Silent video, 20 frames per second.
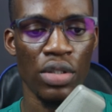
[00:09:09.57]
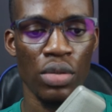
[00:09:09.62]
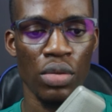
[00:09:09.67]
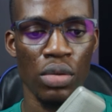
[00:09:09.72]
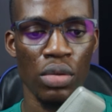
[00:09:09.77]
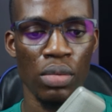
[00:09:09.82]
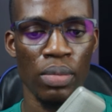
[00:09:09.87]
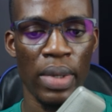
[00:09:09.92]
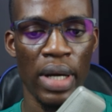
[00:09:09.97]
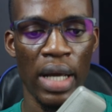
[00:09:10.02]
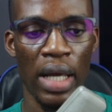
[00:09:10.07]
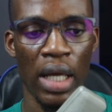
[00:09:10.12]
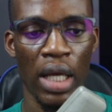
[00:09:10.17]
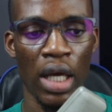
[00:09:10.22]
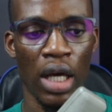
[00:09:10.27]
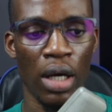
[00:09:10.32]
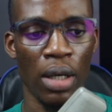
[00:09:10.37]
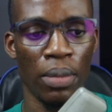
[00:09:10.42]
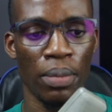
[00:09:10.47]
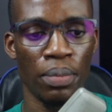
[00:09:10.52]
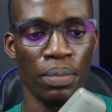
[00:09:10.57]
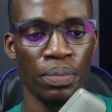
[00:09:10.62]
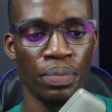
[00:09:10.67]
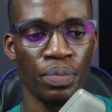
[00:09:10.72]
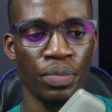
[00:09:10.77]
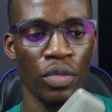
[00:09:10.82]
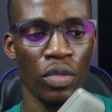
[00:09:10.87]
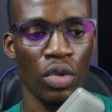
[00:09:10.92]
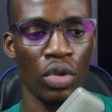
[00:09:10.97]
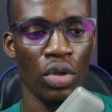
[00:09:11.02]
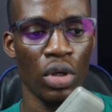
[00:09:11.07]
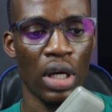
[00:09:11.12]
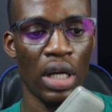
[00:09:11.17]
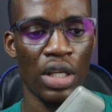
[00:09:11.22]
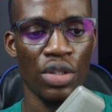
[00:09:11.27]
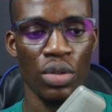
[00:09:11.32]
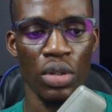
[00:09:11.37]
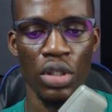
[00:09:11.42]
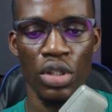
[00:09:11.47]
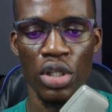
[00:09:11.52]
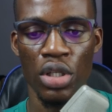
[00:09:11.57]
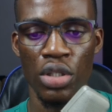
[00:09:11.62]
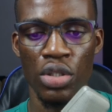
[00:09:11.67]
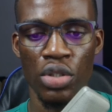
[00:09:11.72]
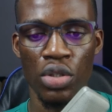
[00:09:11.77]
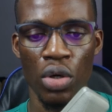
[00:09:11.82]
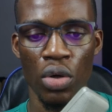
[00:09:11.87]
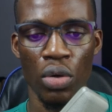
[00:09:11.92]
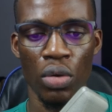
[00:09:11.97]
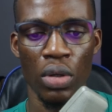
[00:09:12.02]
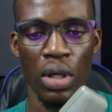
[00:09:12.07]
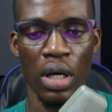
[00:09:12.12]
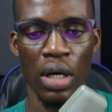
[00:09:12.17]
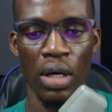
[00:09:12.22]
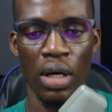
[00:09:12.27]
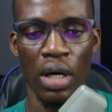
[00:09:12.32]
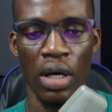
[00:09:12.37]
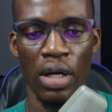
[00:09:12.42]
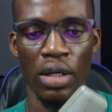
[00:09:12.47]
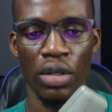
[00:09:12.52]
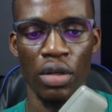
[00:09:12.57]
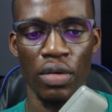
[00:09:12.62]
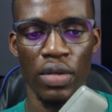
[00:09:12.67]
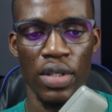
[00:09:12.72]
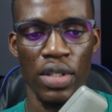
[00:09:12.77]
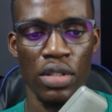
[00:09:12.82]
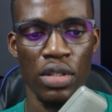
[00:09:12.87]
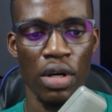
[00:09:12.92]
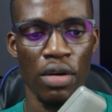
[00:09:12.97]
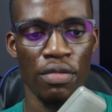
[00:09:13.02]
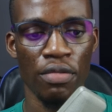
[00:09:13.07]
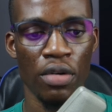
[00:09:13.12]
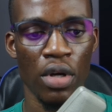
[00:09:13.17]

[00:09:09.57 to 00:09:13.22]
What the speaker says: my you can actually just toggle around all this stuff.